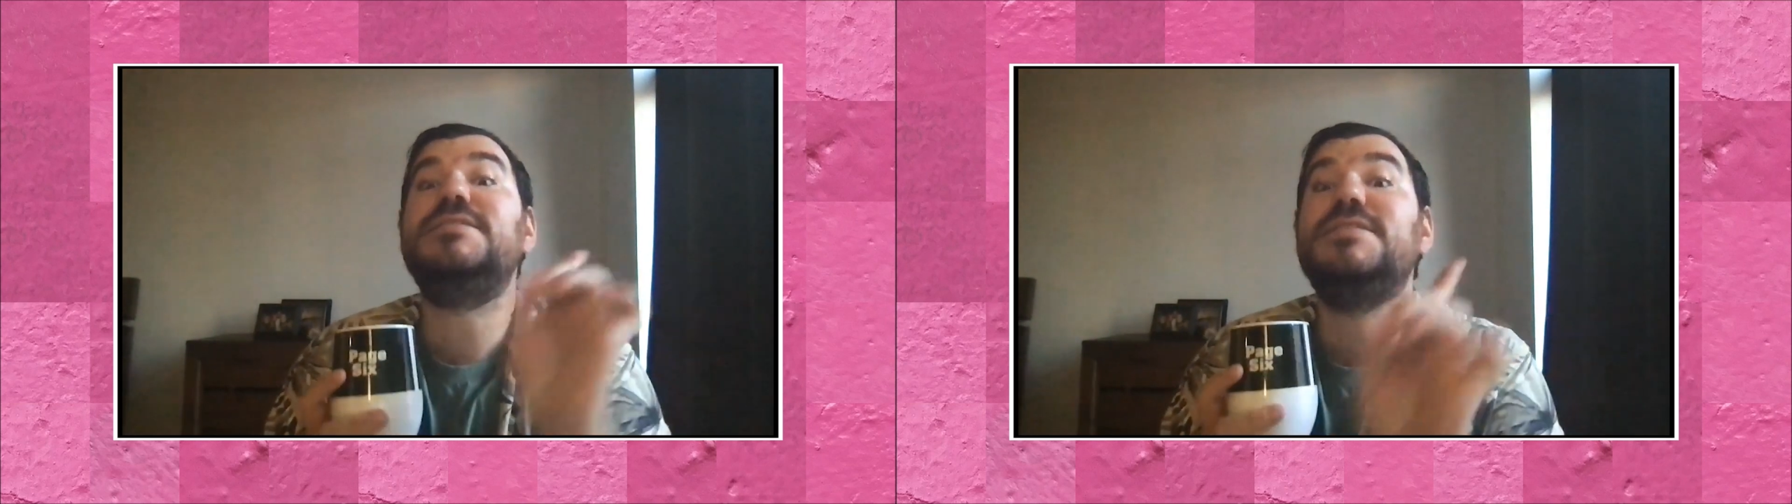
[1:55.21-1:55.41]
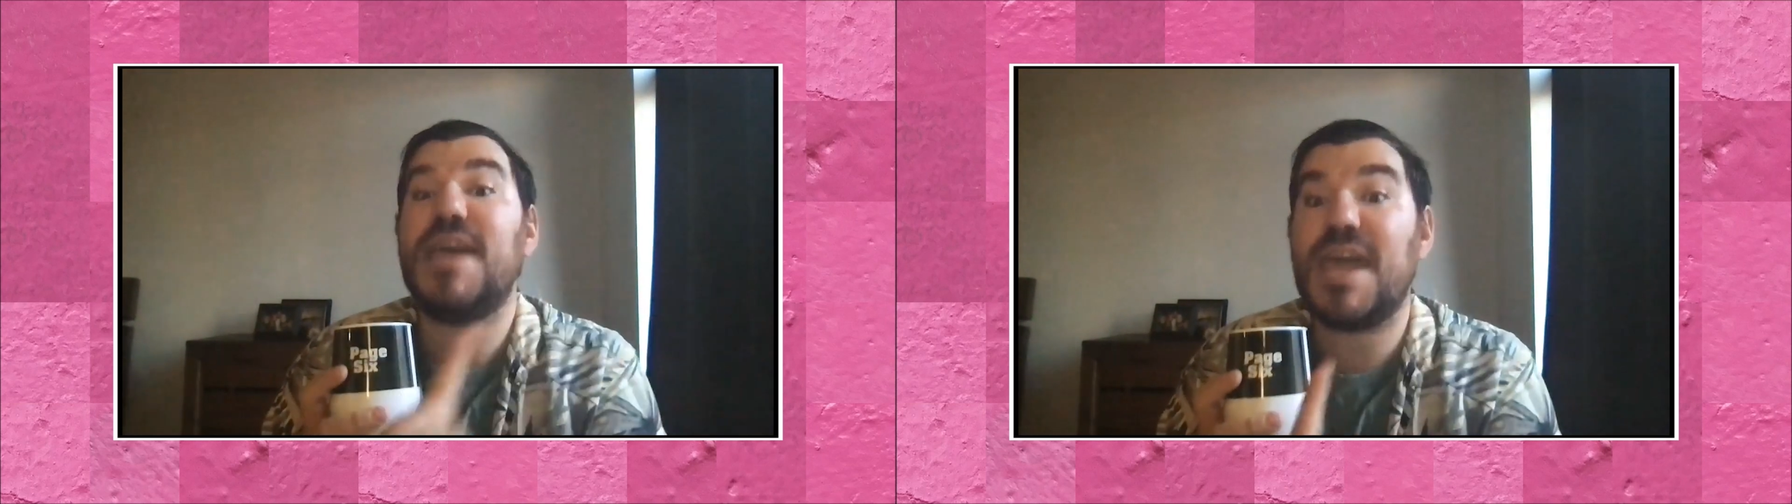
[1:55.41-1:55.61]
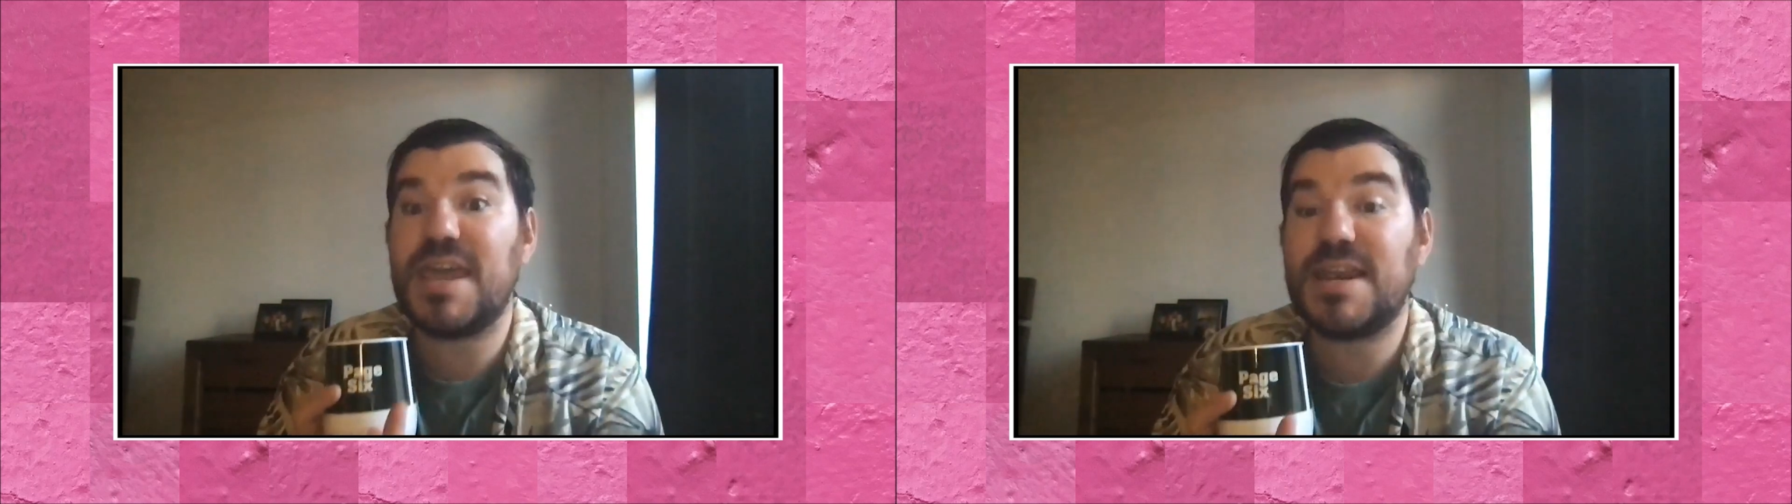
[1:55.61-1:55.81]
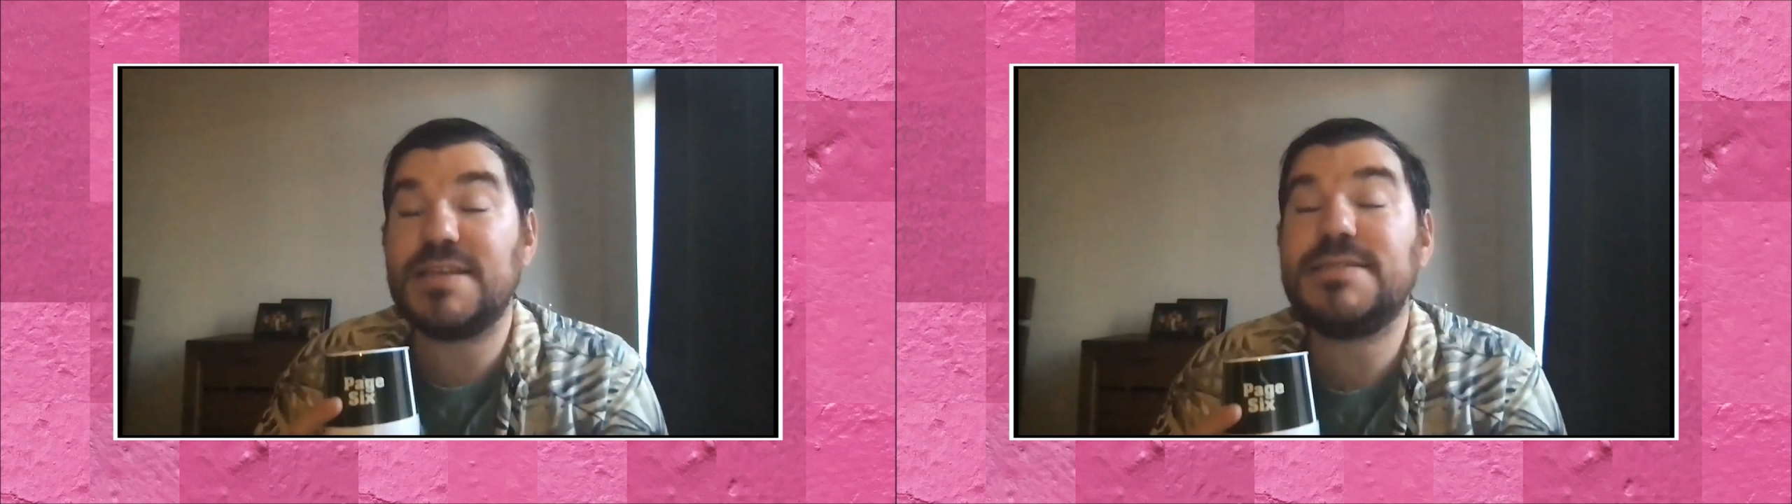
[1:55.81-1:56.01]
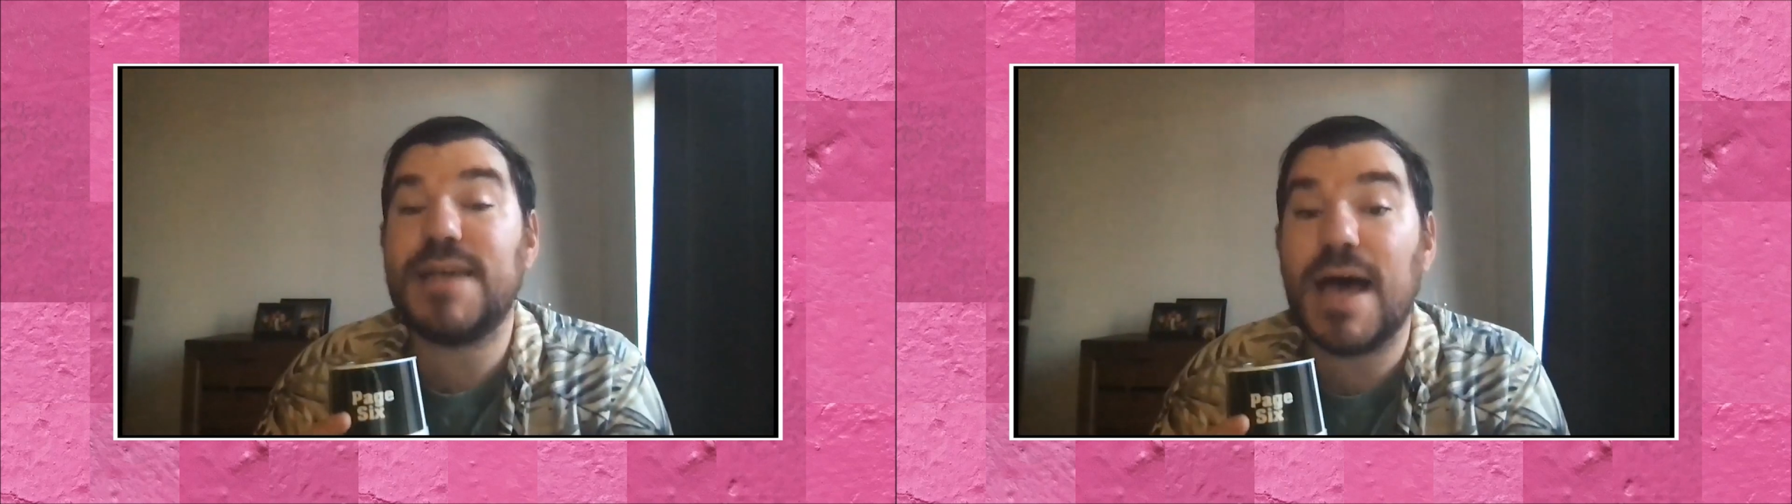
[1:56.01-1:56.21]
shade
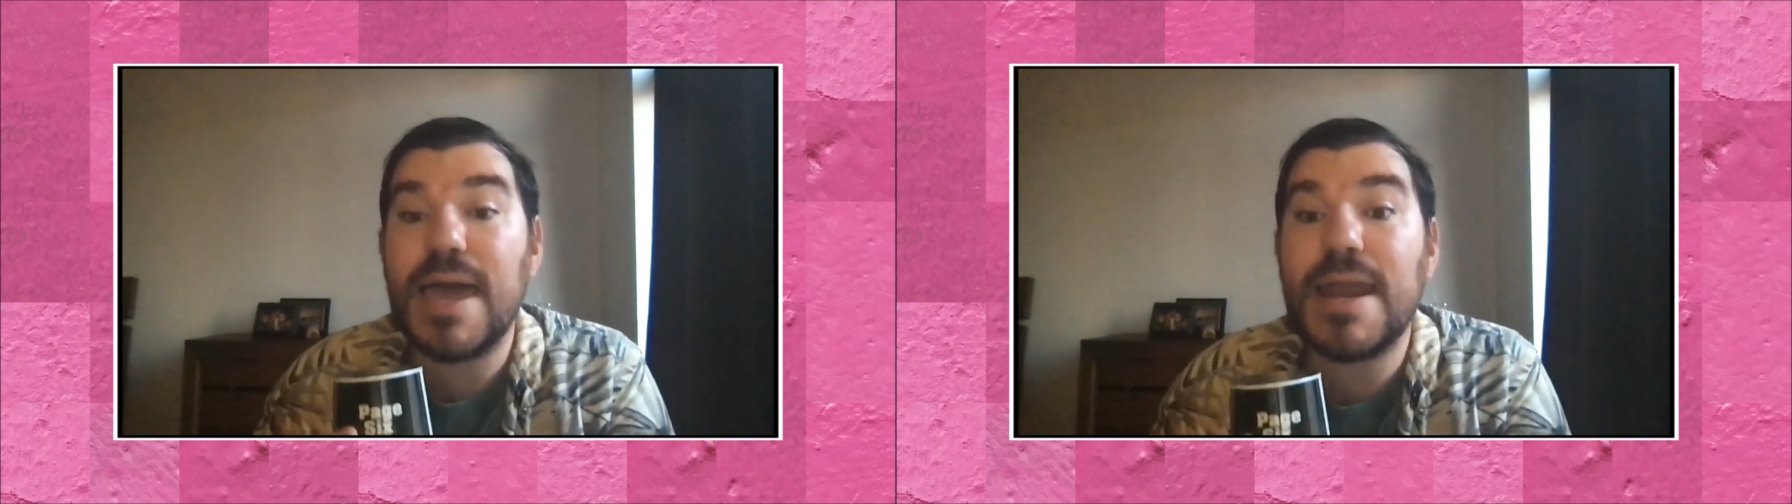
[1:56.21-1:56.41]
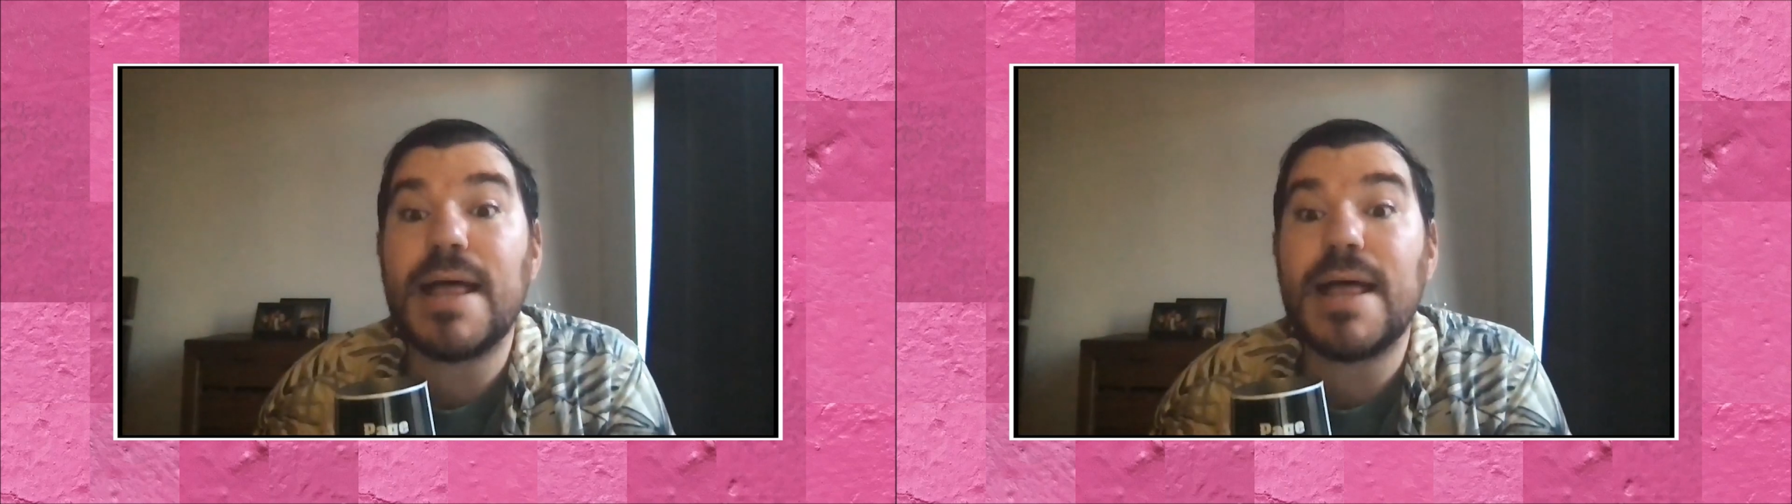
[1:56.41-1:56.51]
Sutton